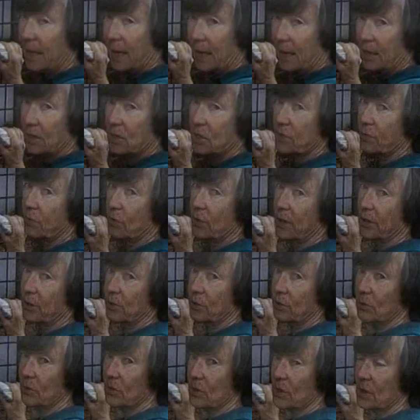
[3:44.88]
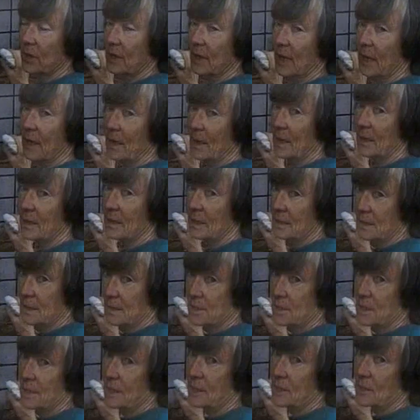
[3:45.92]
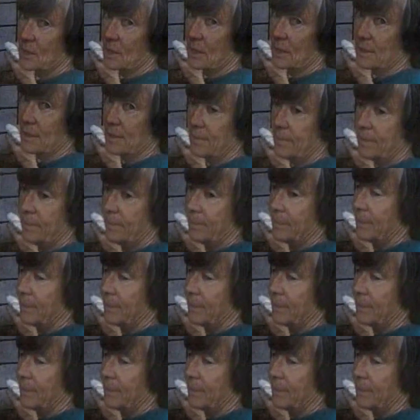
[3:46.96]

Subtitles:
their hands fully through, so they can't hurt each other,